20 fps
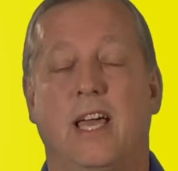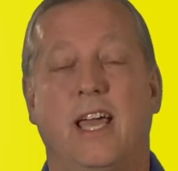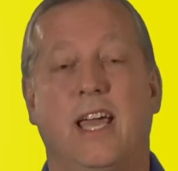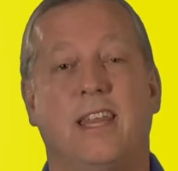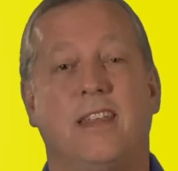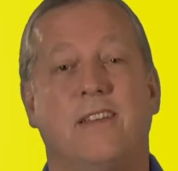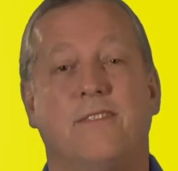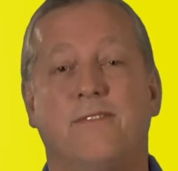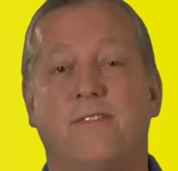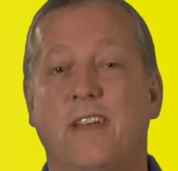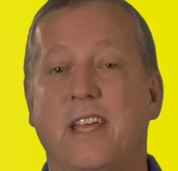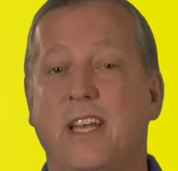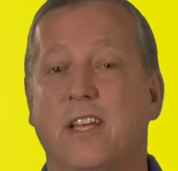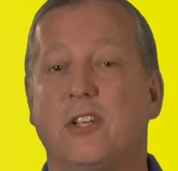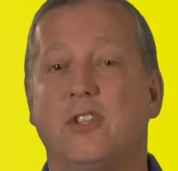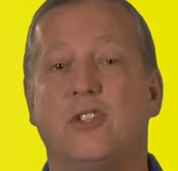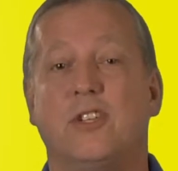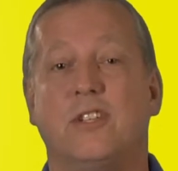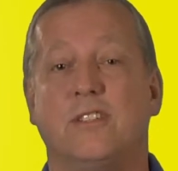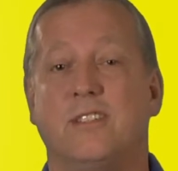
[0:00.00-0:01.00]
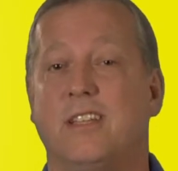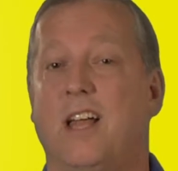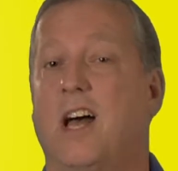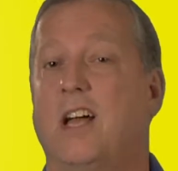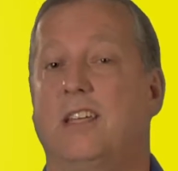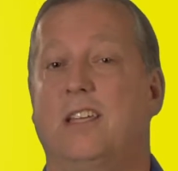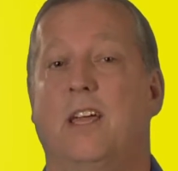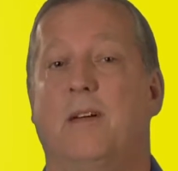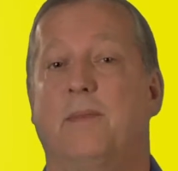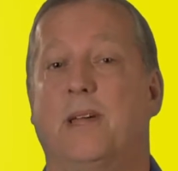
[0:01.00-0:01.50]
and the finish is
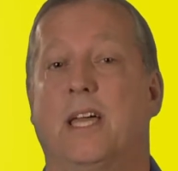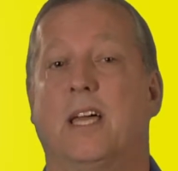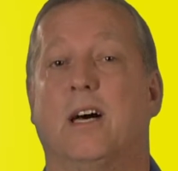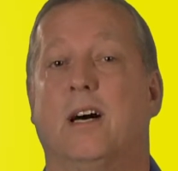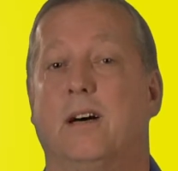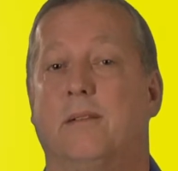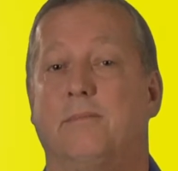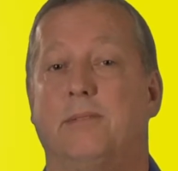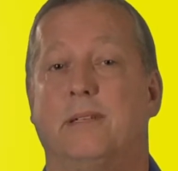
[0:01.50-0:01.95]
not coming up.